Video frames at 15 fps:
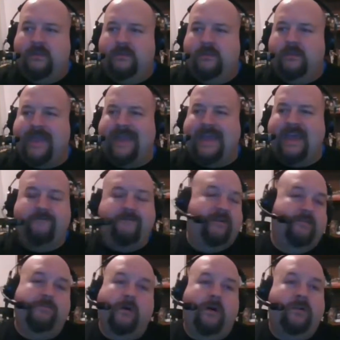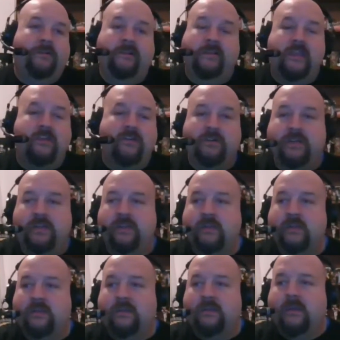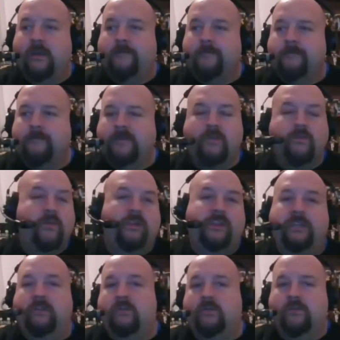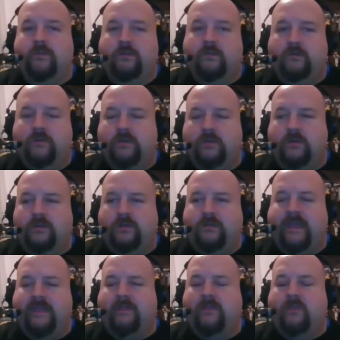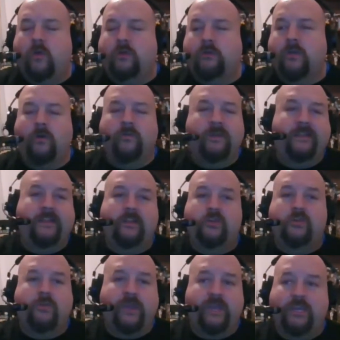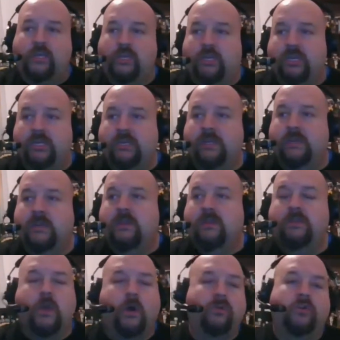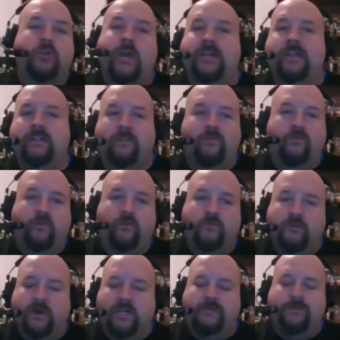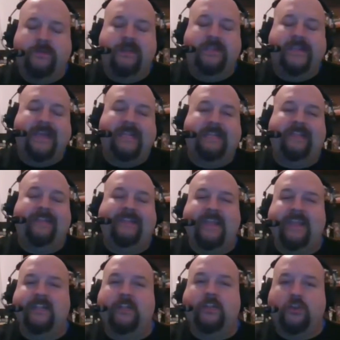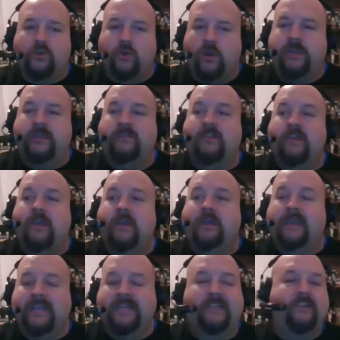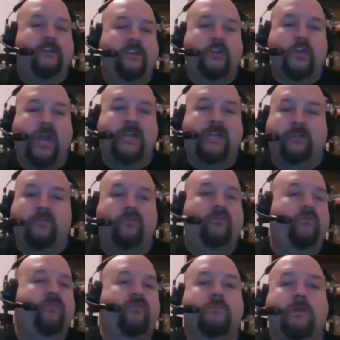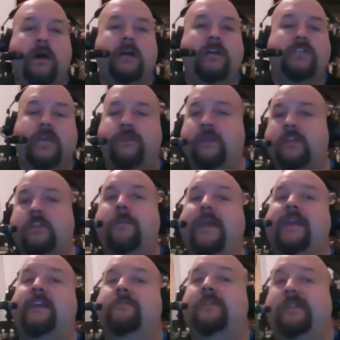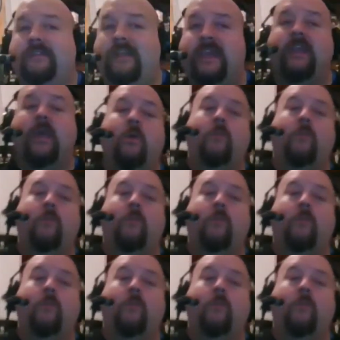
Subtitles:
you got to have better ball security. You really do. You know the situation. Don't try to do too much, because that's the thing. Detroit gets you to try to do too much, and then you make a mistake.